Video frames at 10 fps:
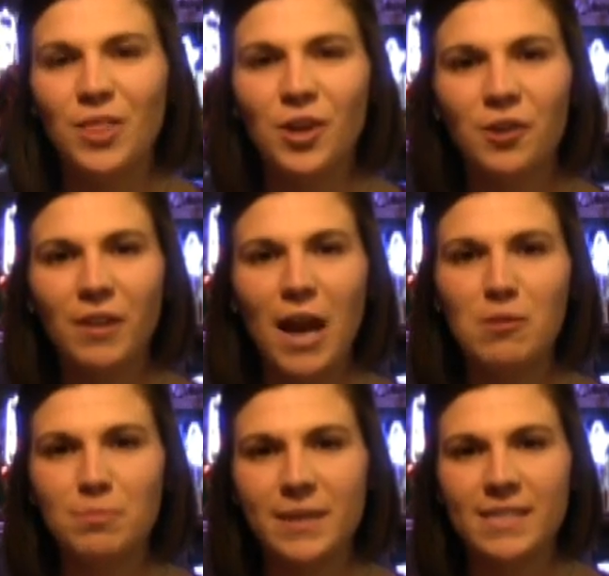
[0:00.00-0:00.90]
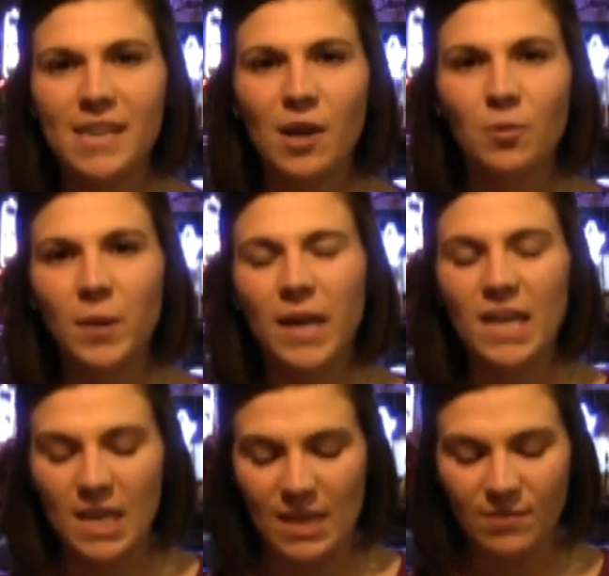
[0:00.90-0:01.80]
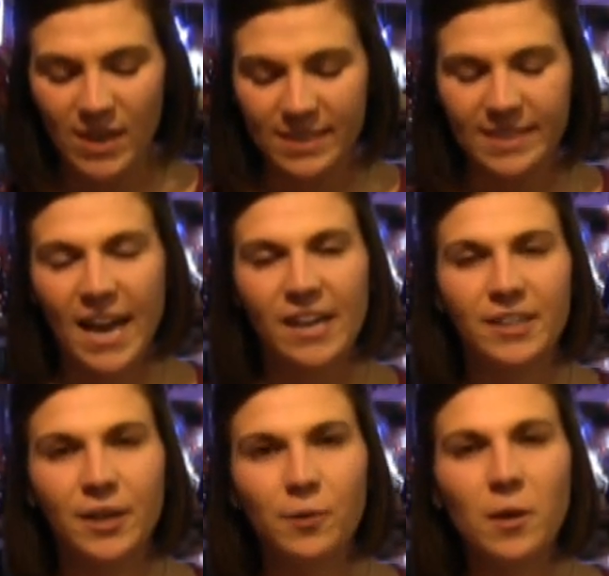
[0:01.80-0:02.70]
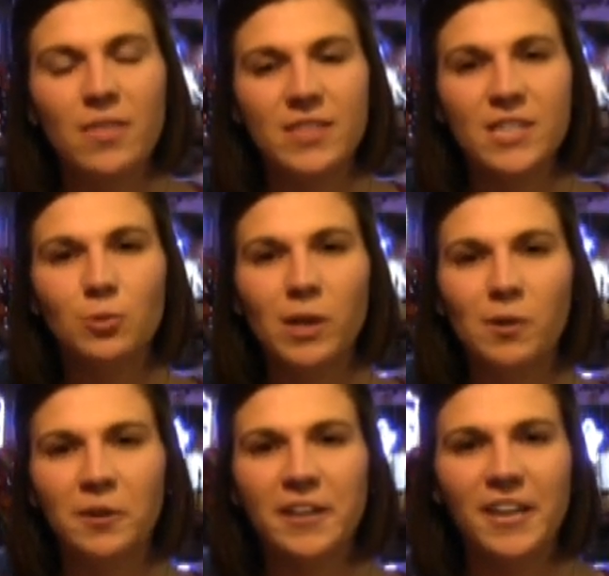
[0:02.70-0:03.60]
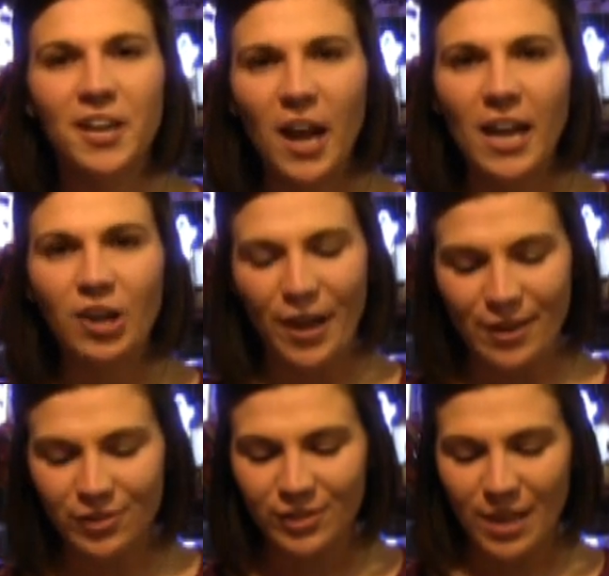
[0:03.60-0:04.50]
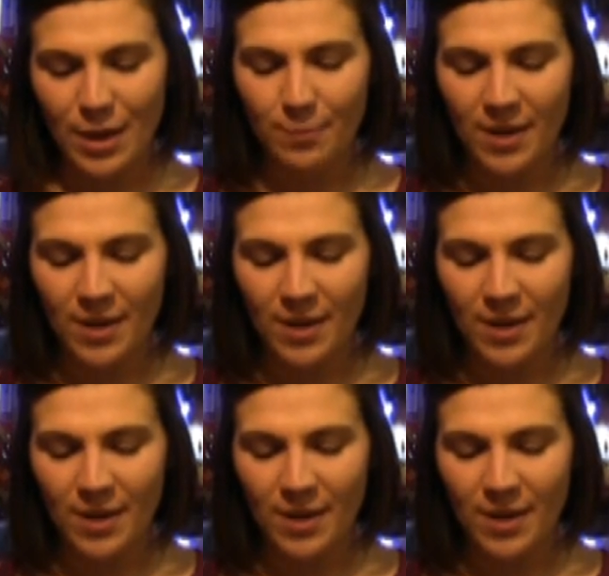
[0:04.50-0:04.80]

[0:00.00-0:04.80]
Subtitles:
with your Around Keytown Weekend Events Calendar. This week we're here at Craigle's in